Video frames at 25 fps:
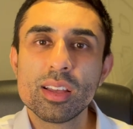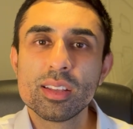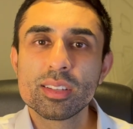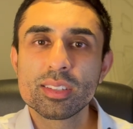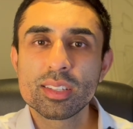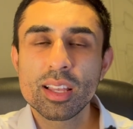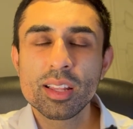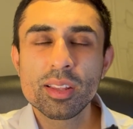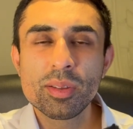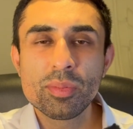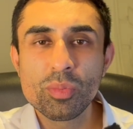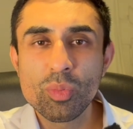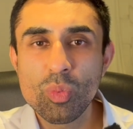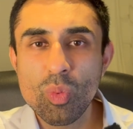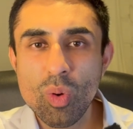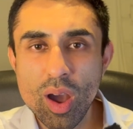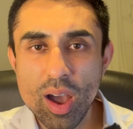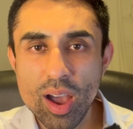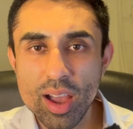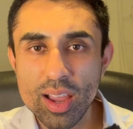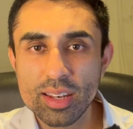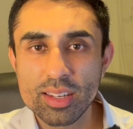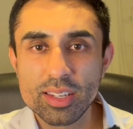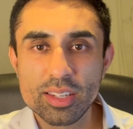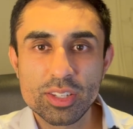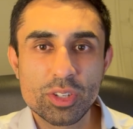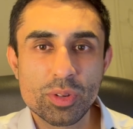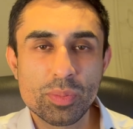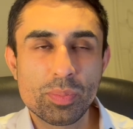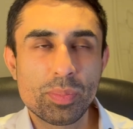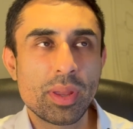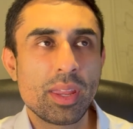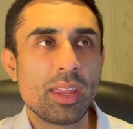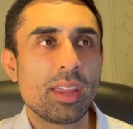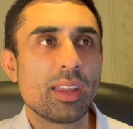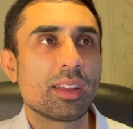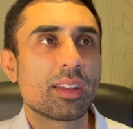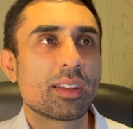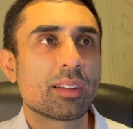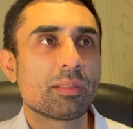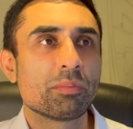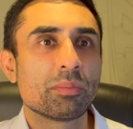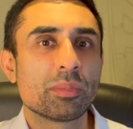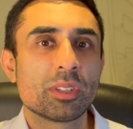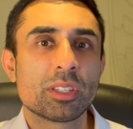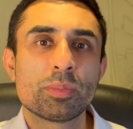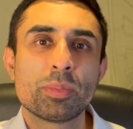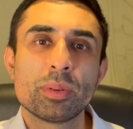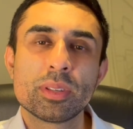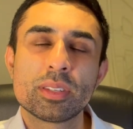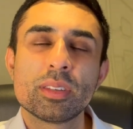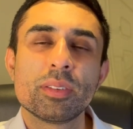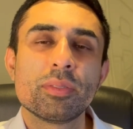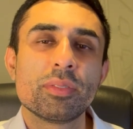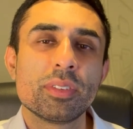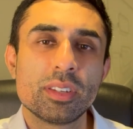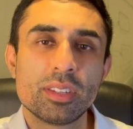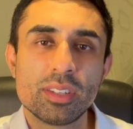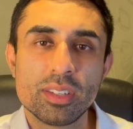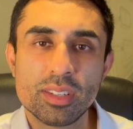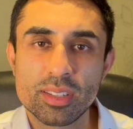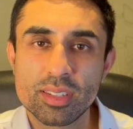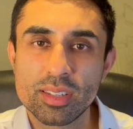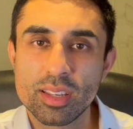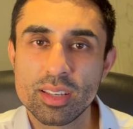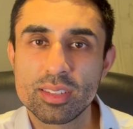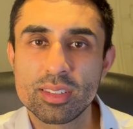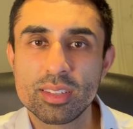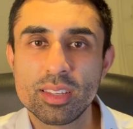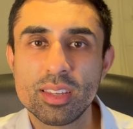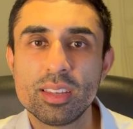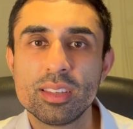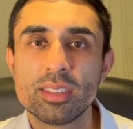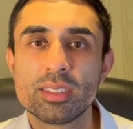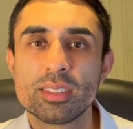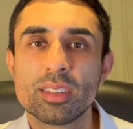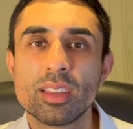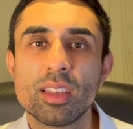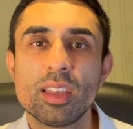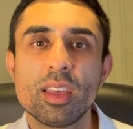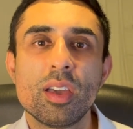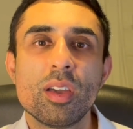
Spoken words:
Tell them, why did you pick specific GCSEs?